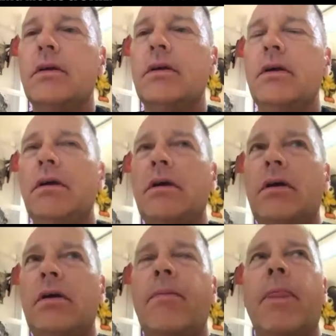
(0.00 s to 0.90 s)
mm.
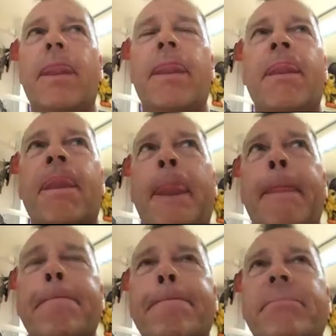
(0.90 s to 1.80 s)
um,
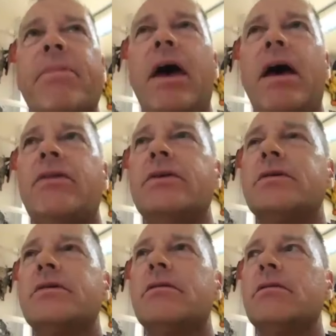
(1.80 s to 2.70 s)
they had
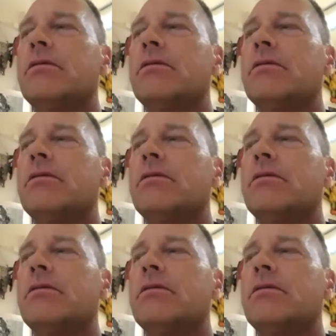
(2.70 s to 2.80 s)
this